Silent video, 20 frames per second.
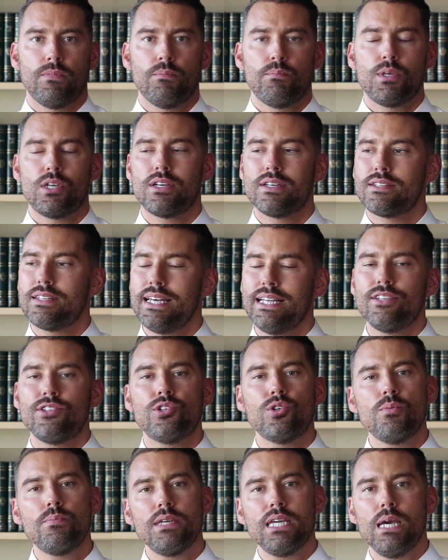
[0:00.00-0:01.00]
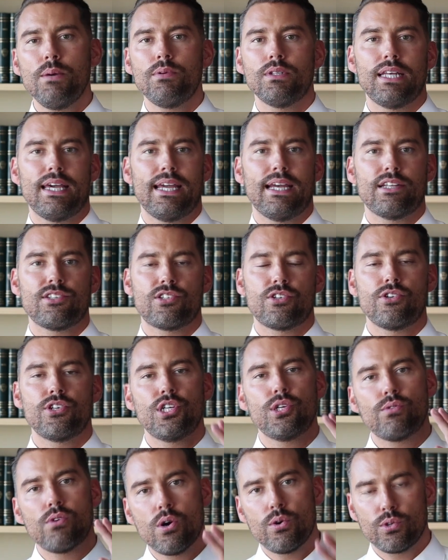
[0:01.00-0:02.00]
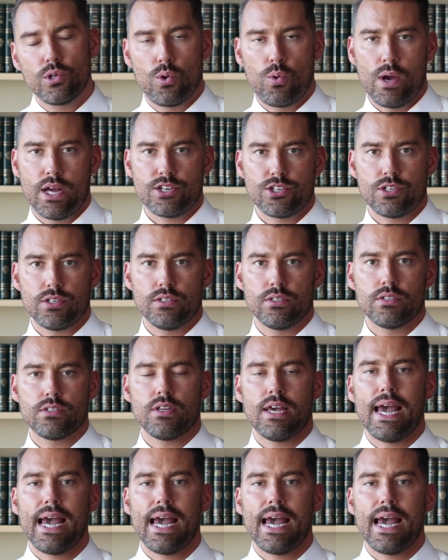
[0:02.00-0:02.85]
because then you'll be able to answer your own questions